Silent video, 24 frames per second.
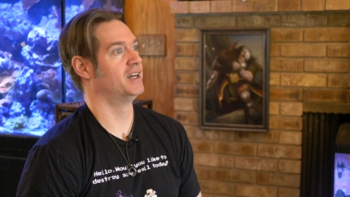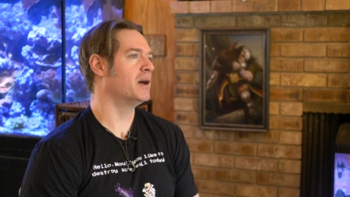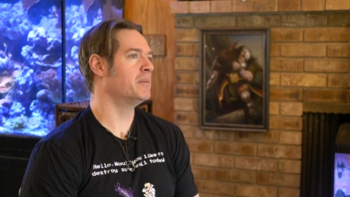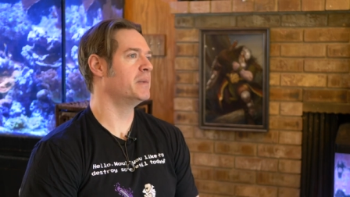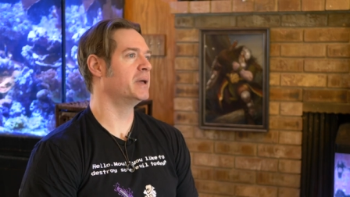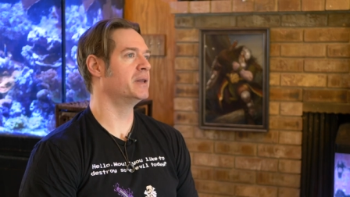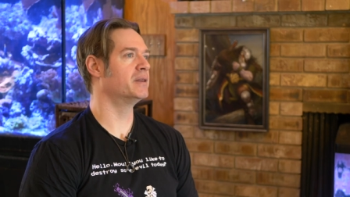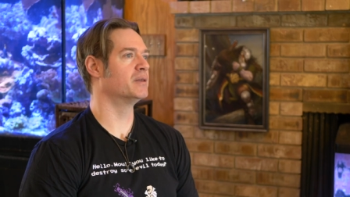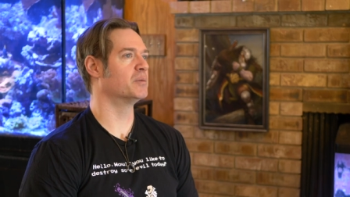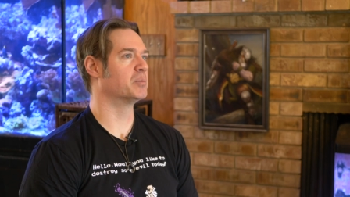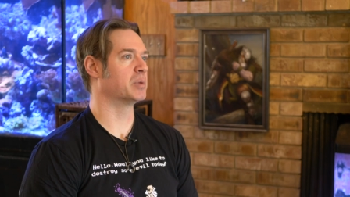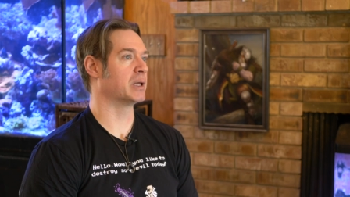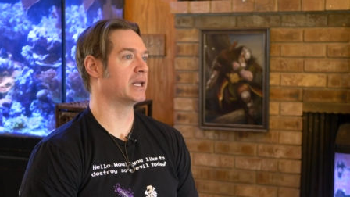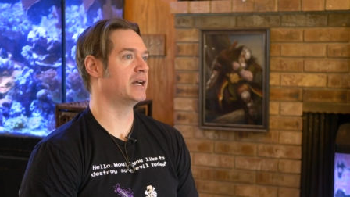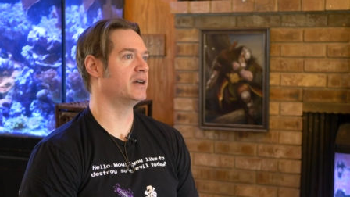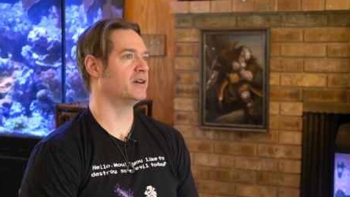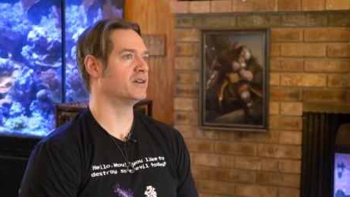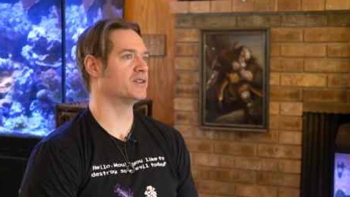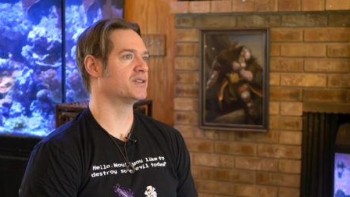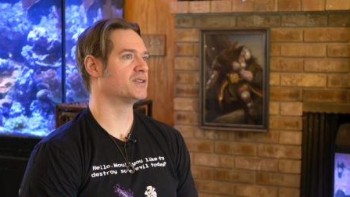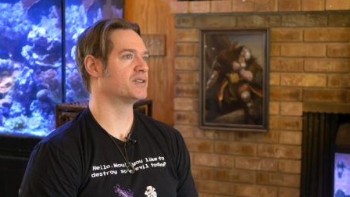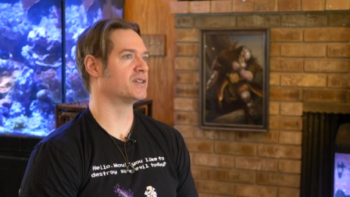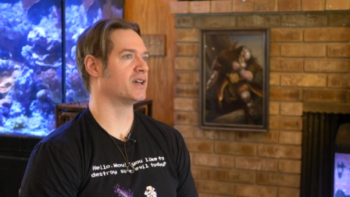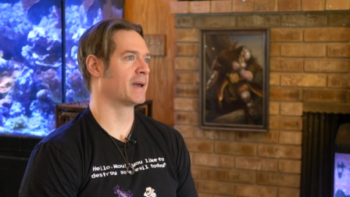I mean, the
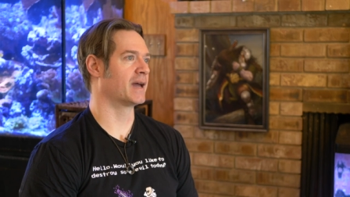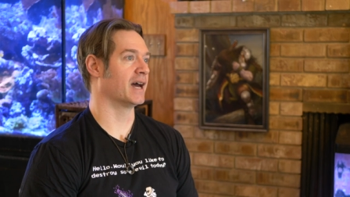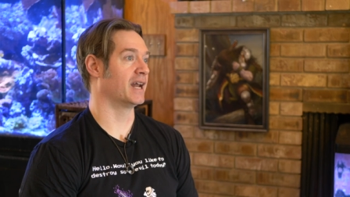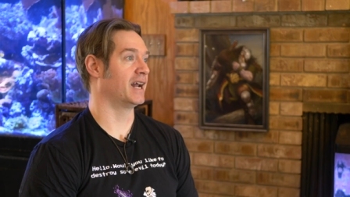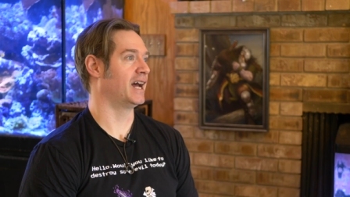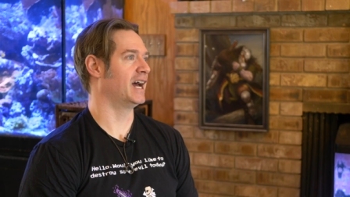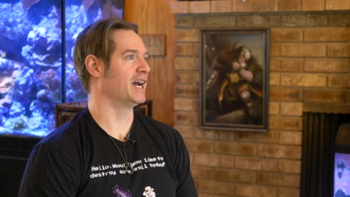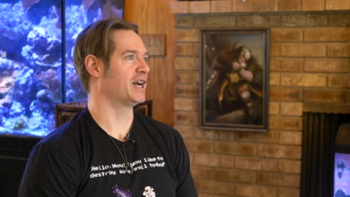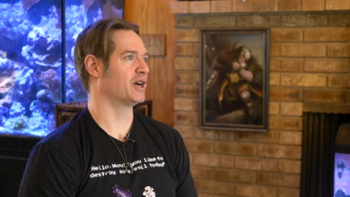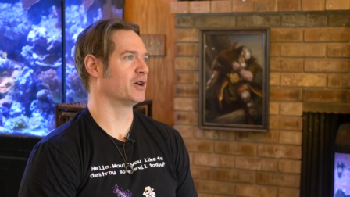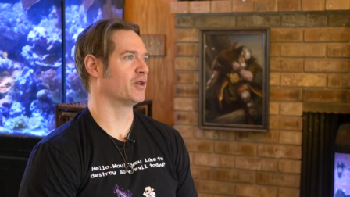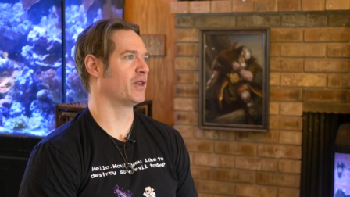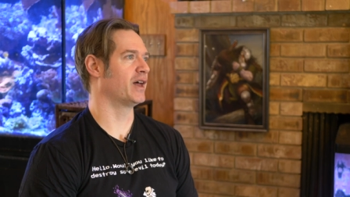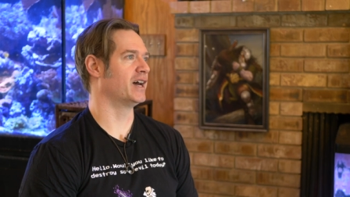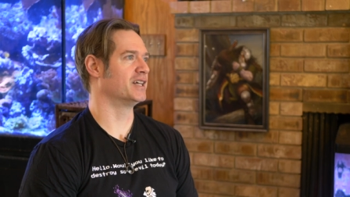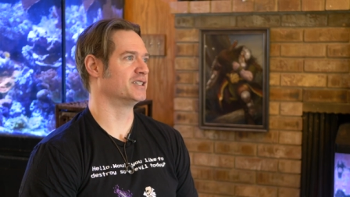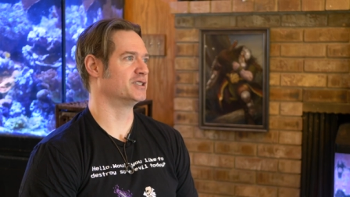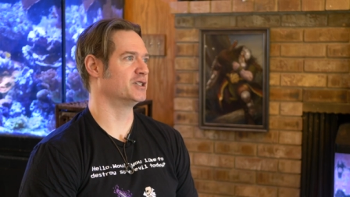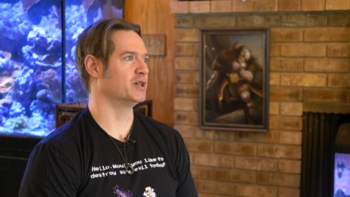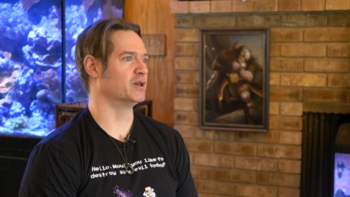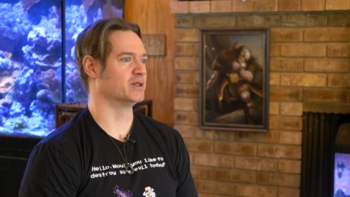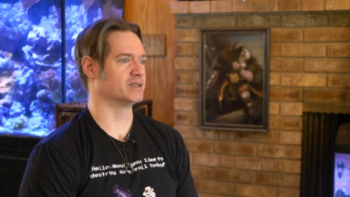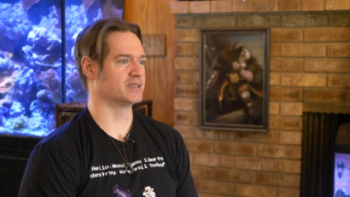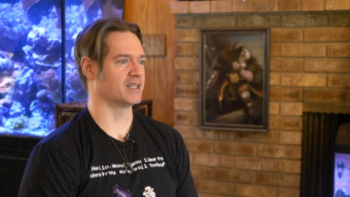players kind of echo that
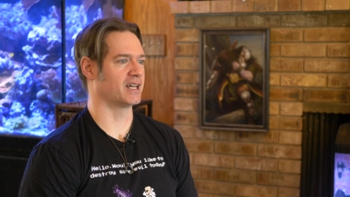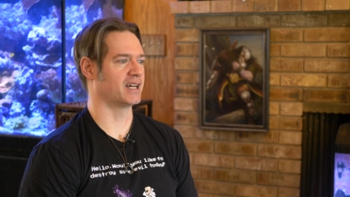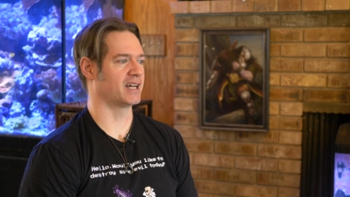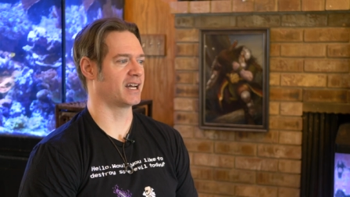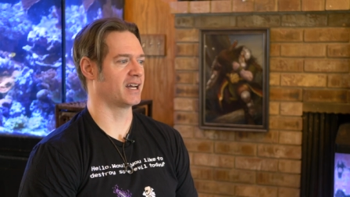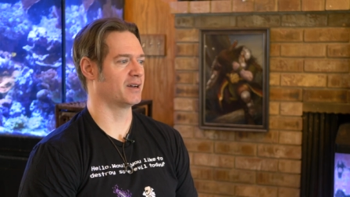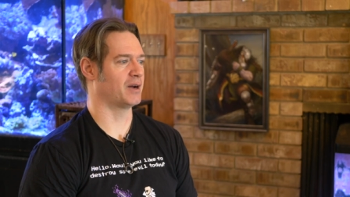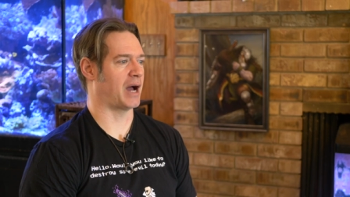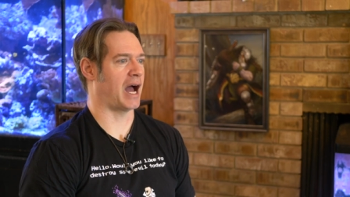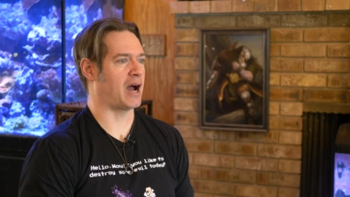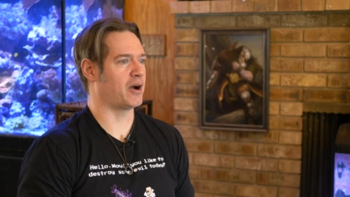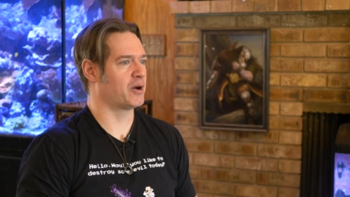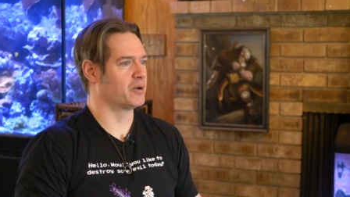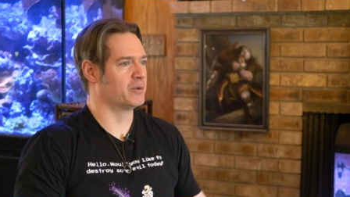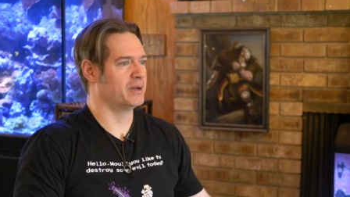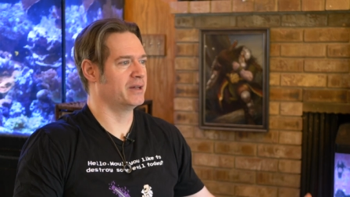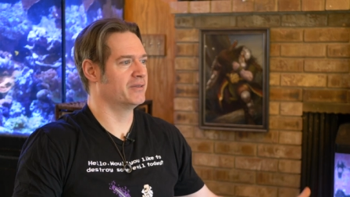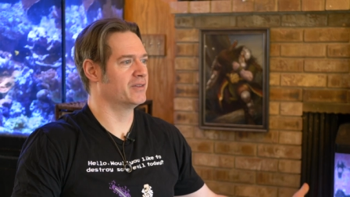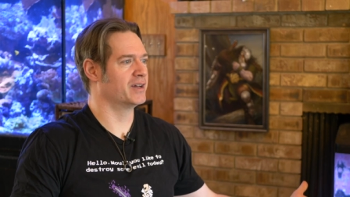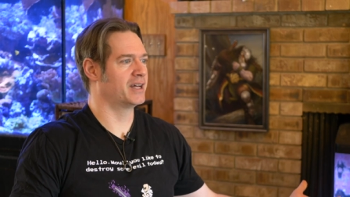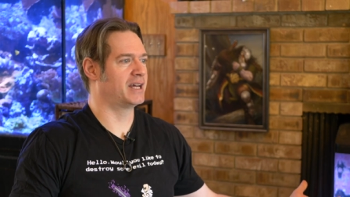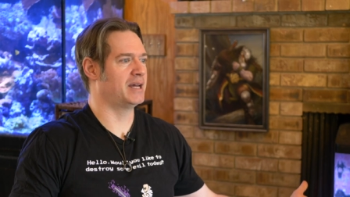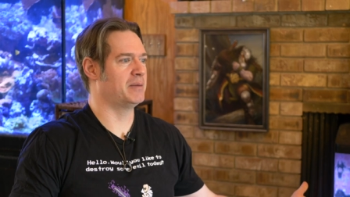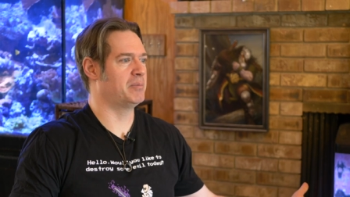too. It's like, how can we
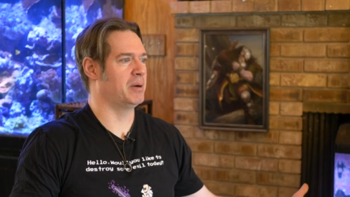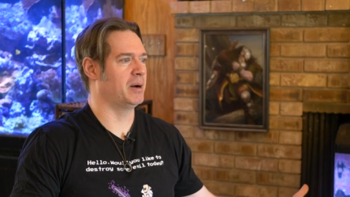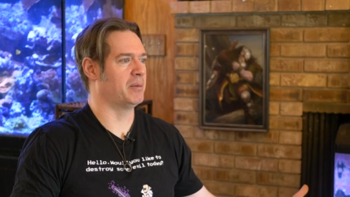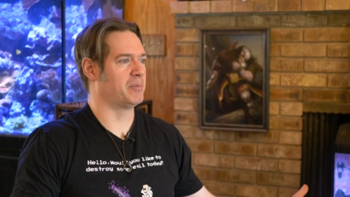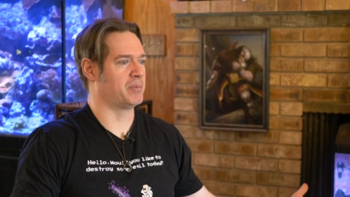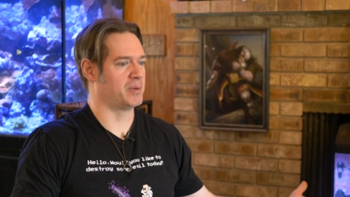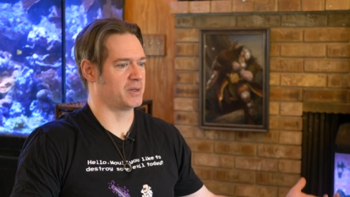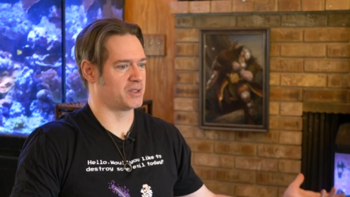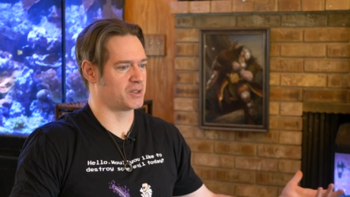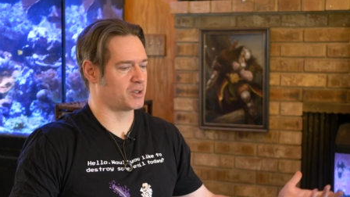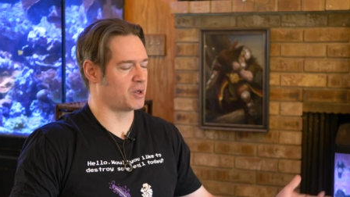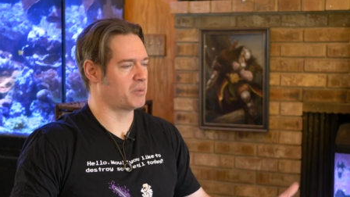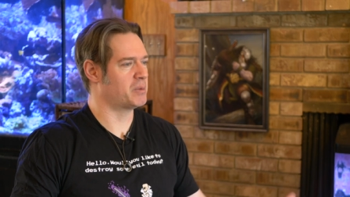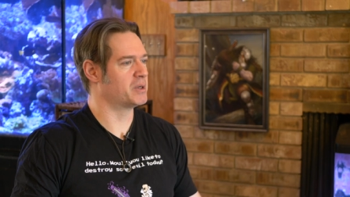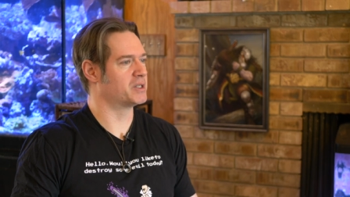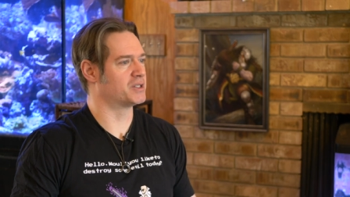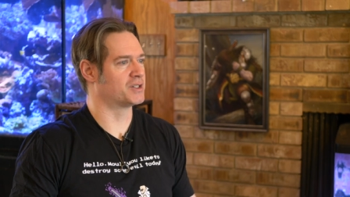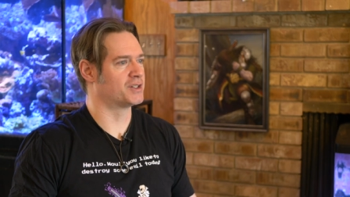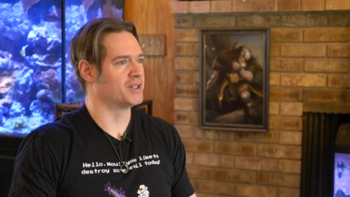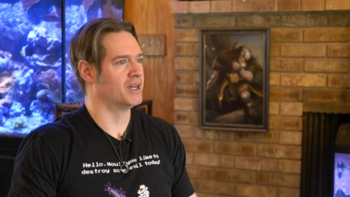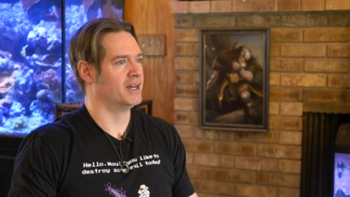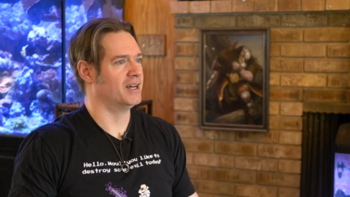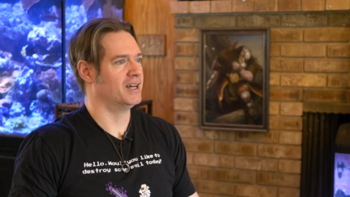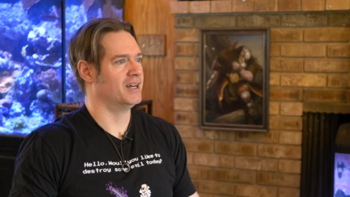even keep up? There's so
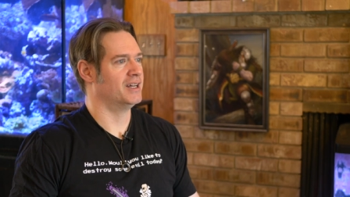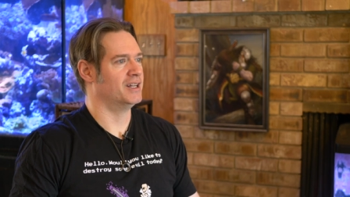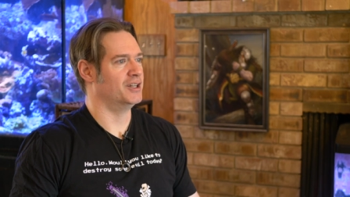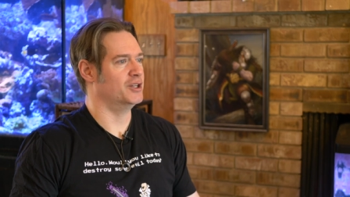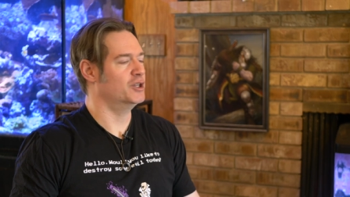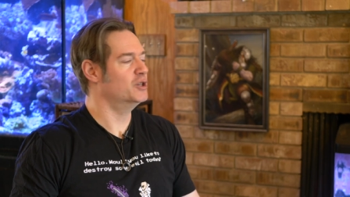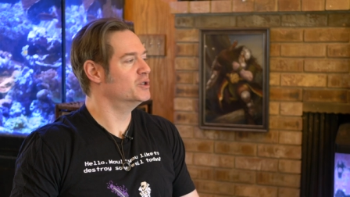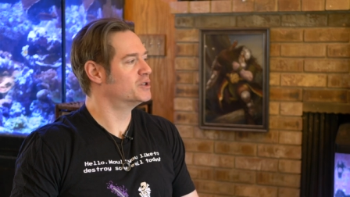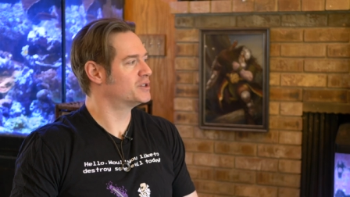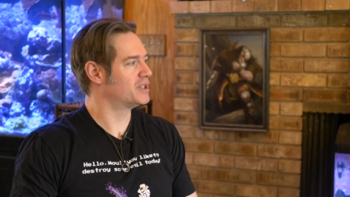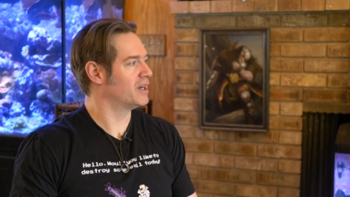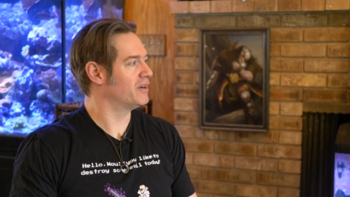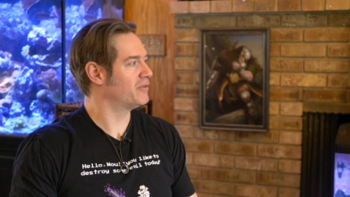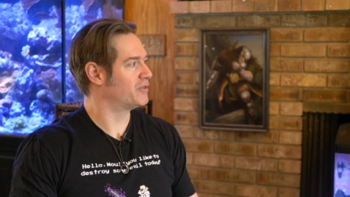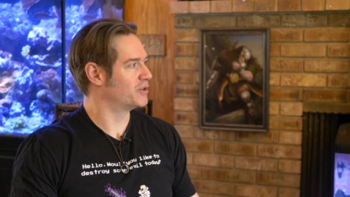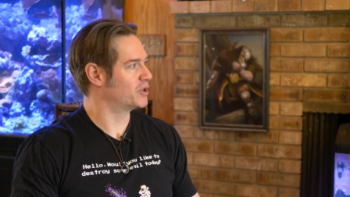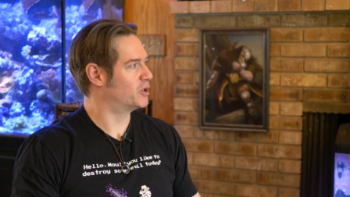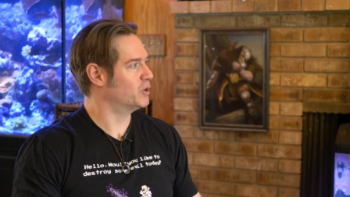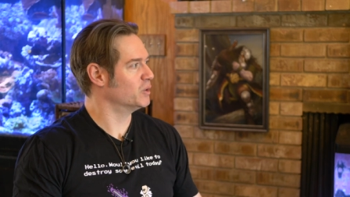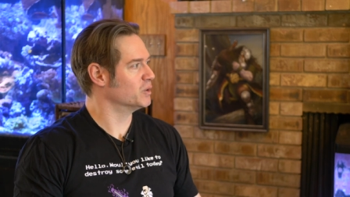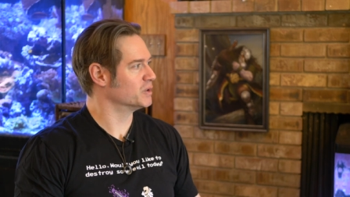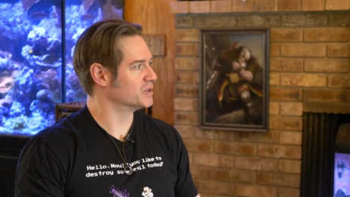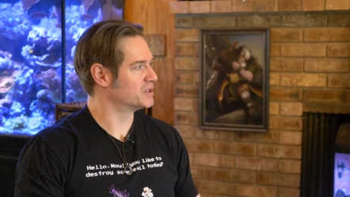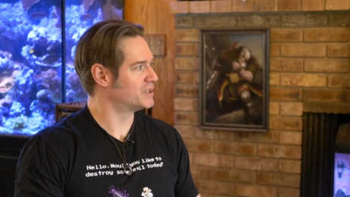much new stuff and
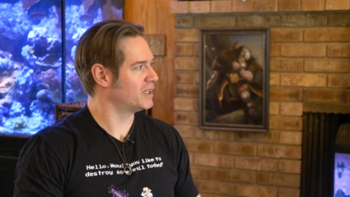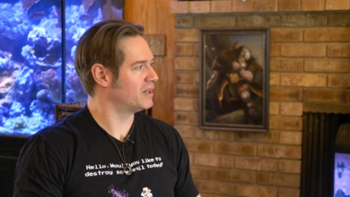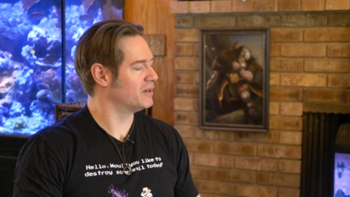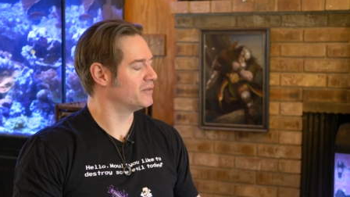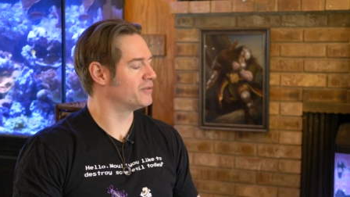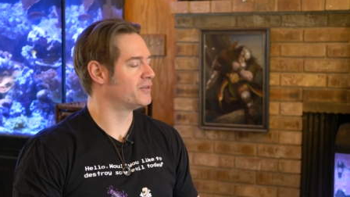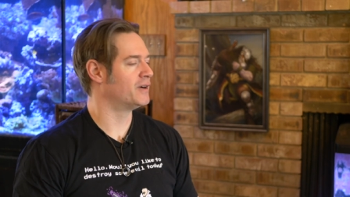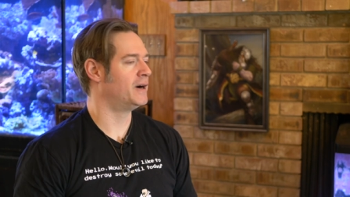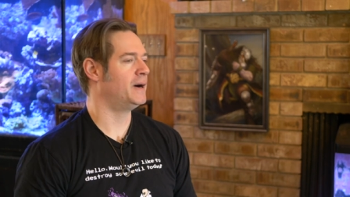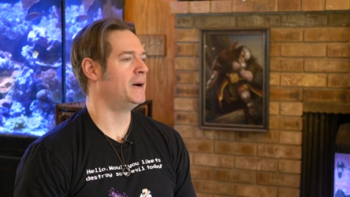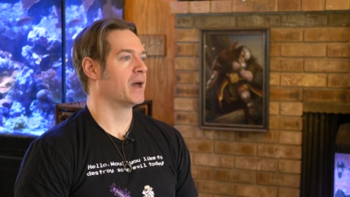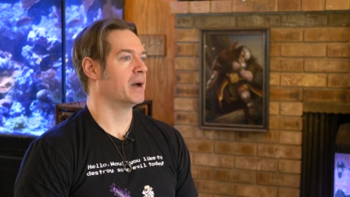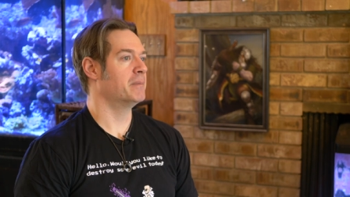cool stuff. Yeah.